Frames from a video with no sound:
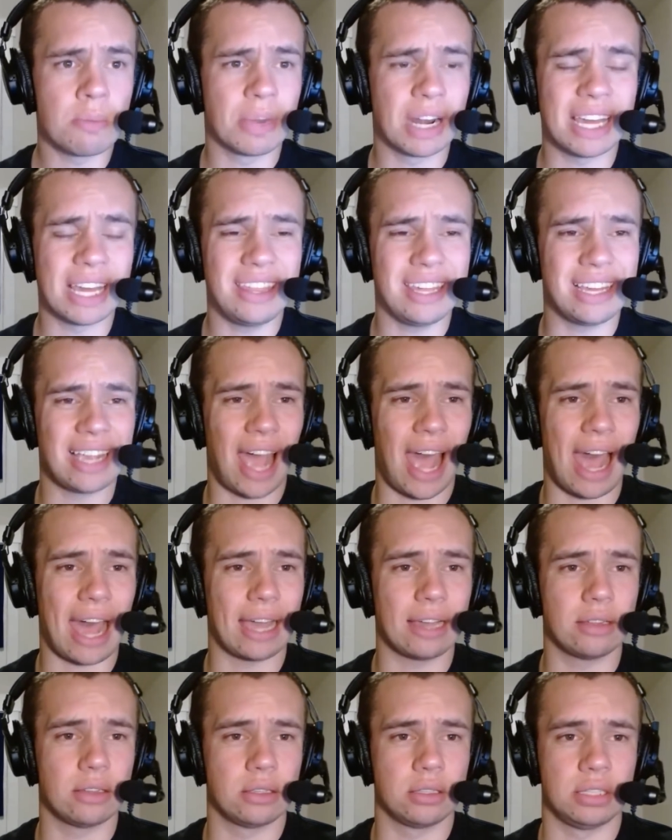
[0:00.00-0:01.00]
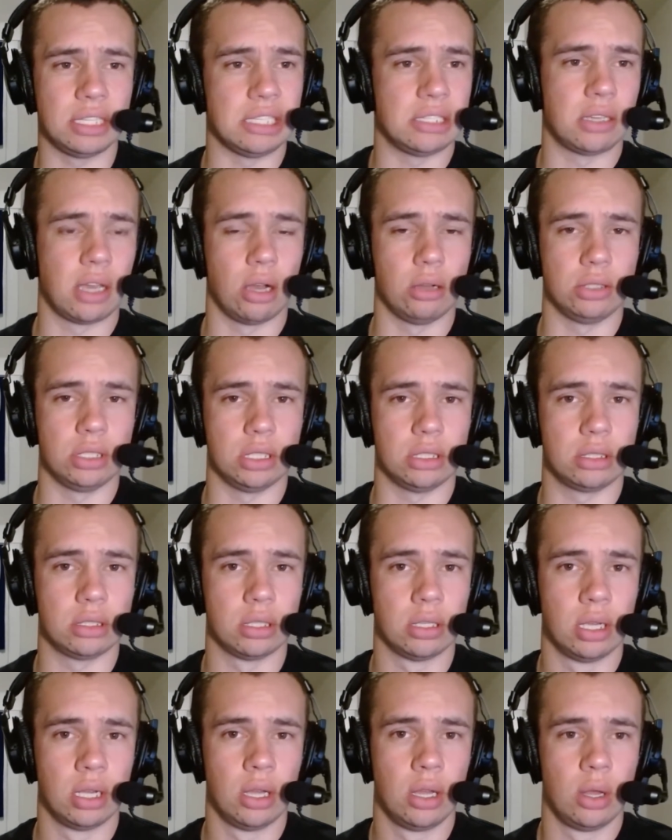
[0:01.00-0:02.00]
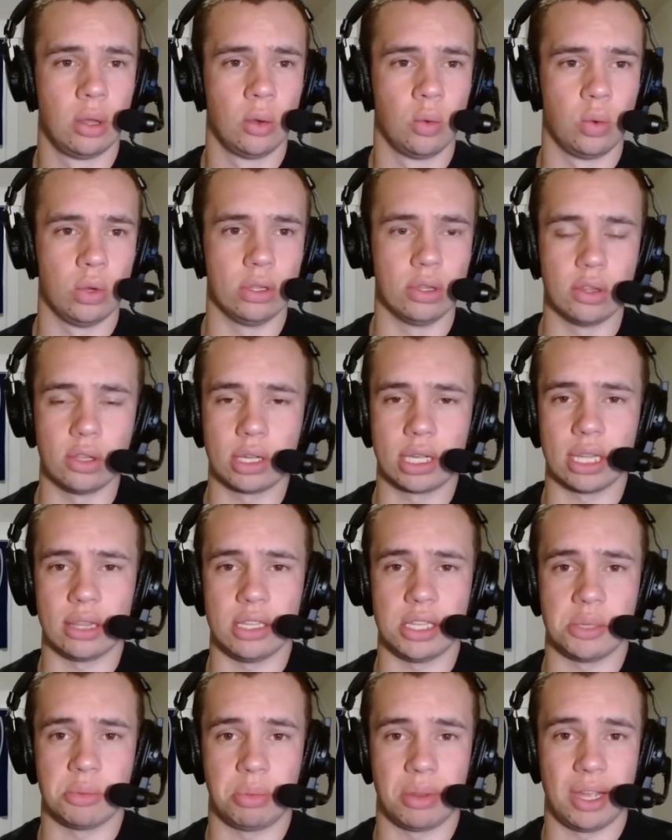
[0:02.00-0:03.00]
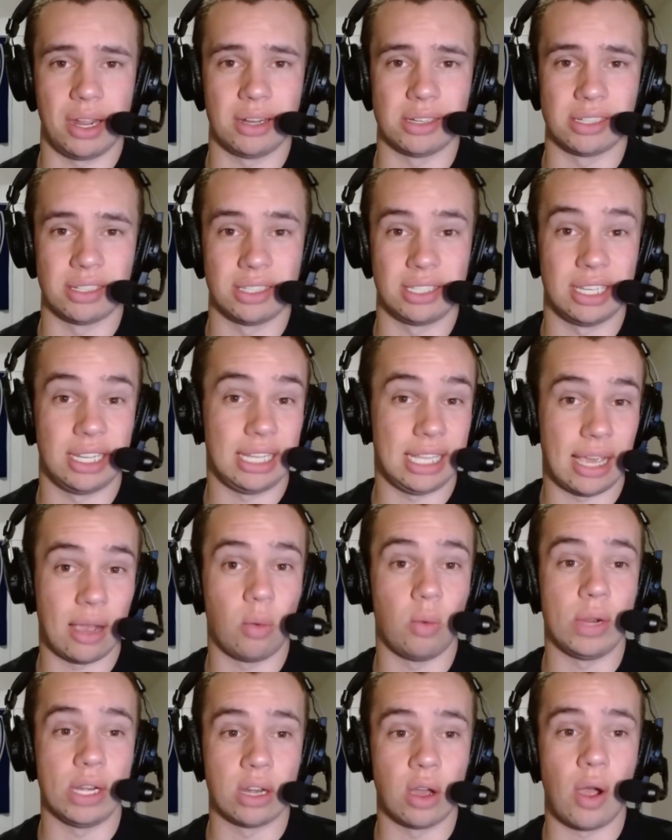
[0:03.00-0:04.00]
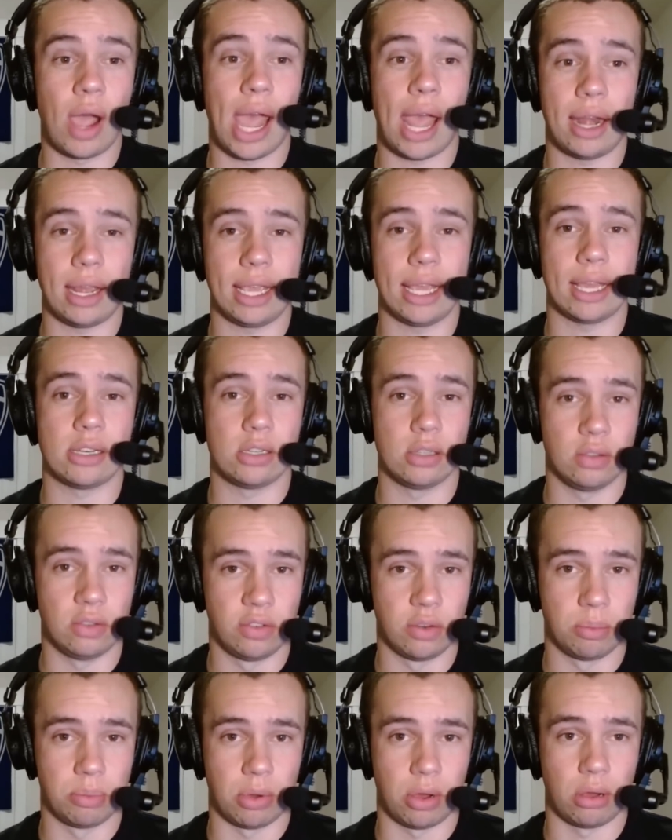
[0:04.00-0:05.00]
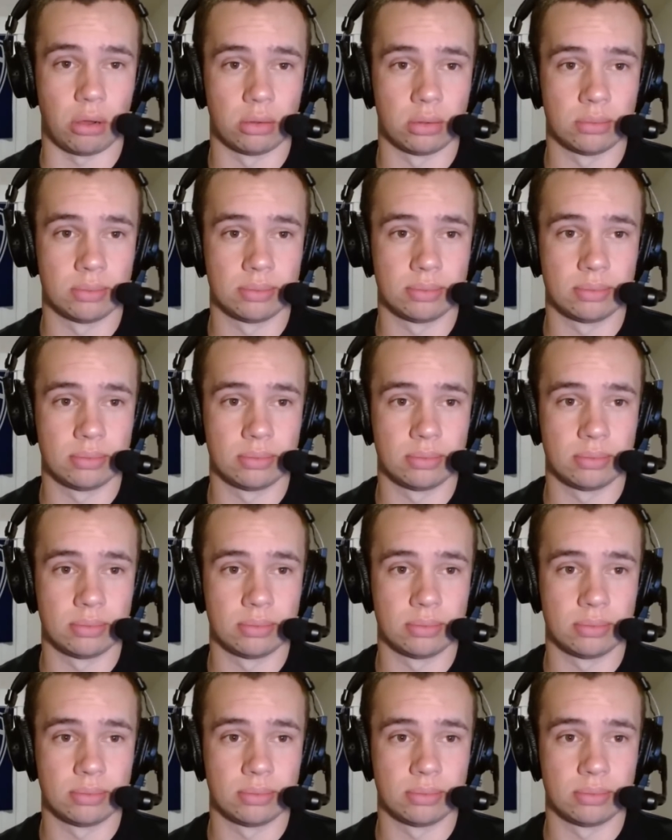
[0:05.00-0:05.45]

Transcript: But I think either of these coaches would look at these players and say, yeah, we know how to get you the football.